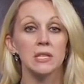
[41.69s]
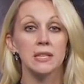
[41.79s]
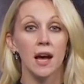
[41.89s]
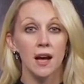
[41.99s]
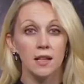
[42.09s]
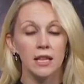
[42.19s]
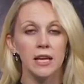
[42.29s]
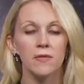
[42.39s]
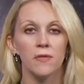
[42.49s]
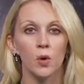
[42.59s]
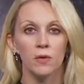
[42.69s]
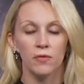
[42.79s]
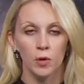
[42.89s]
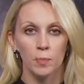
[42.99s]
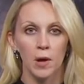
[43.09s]
was ugly for
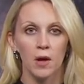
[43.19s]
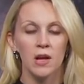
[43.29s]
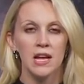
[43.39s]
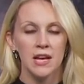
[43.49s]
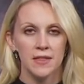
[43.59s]
football.